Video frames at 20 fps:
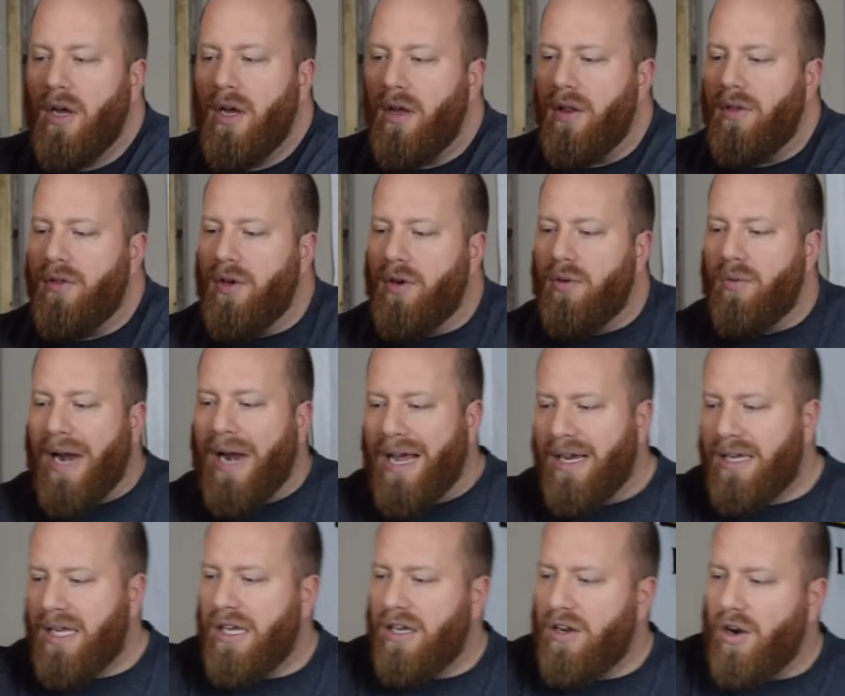the
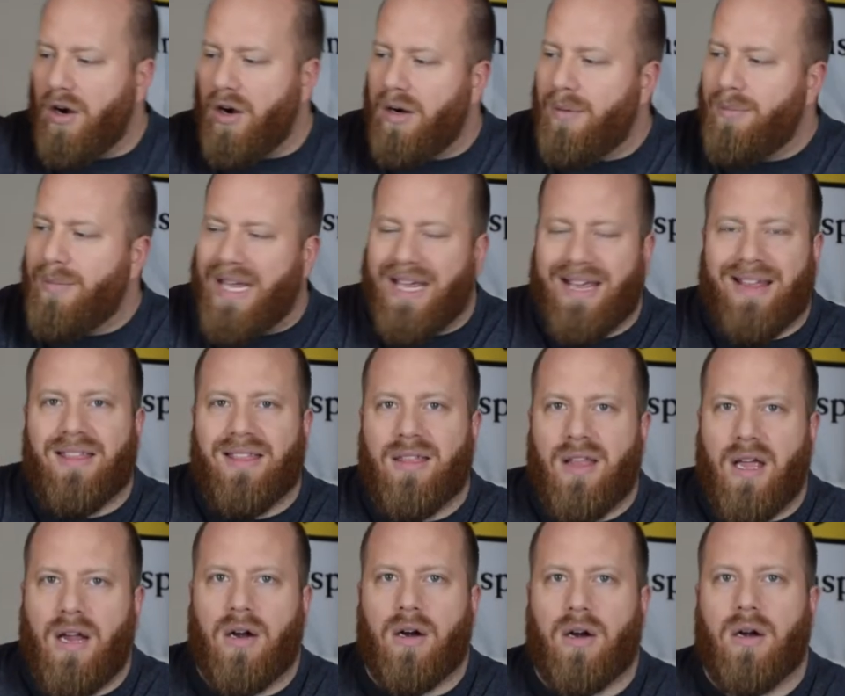racking arm in
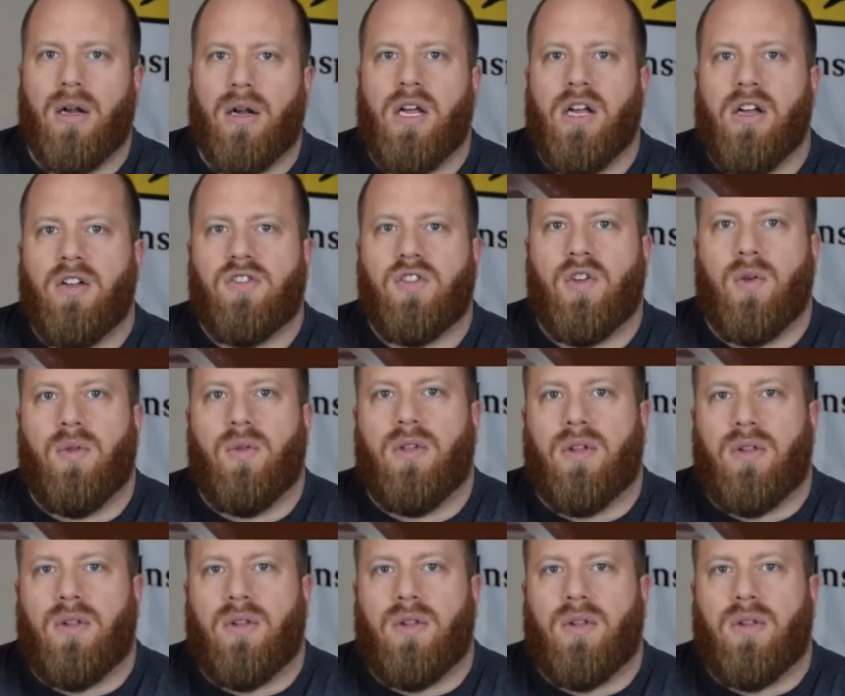there to the